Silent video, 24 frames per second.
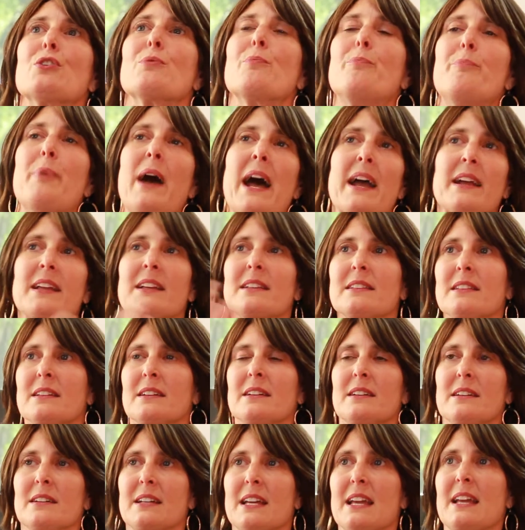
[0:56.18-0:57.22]
back in
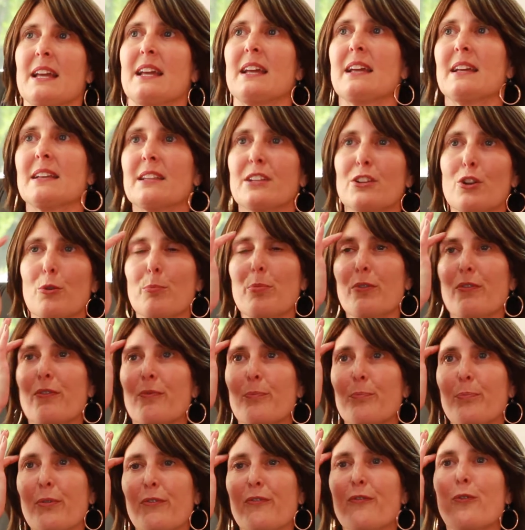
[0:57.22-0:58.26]
the
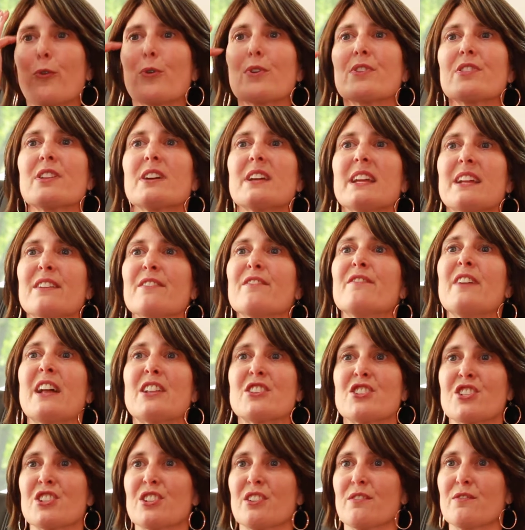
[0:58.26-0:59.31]
before the
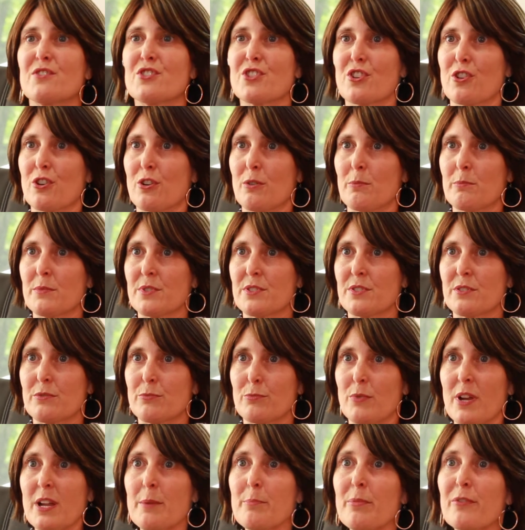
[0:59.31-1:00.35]
invention of germs,
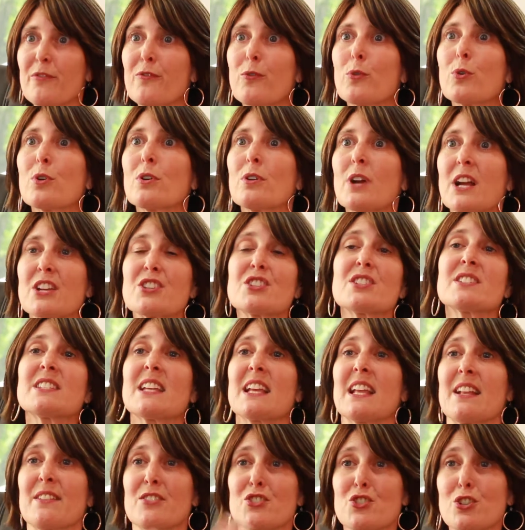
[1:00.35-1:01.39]
right? Before, I shouldn't
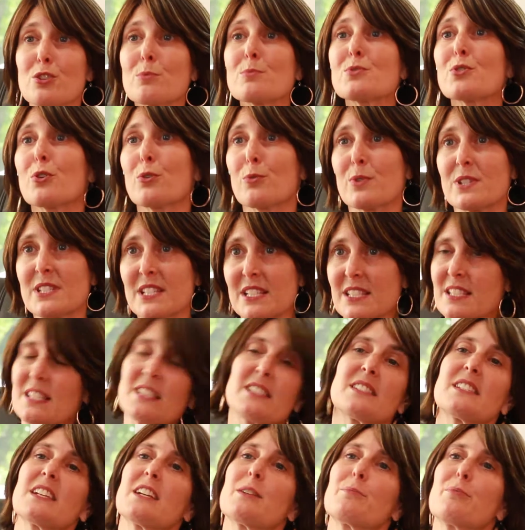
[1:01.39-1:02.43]
say germs always
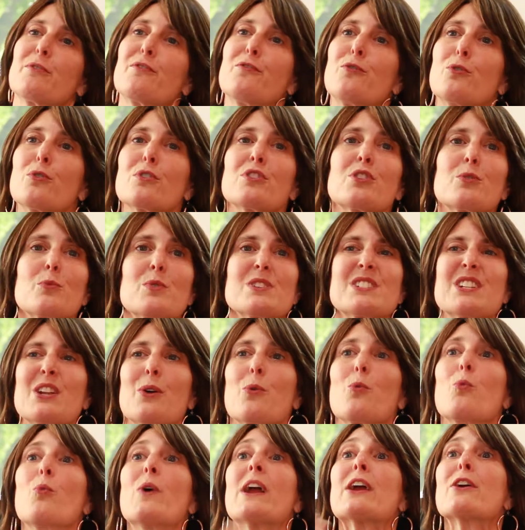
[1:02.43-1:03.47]
existed. Before there was an
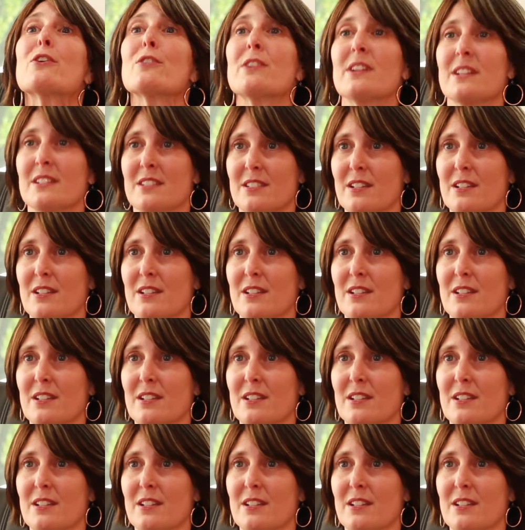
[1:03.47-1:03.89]
awareness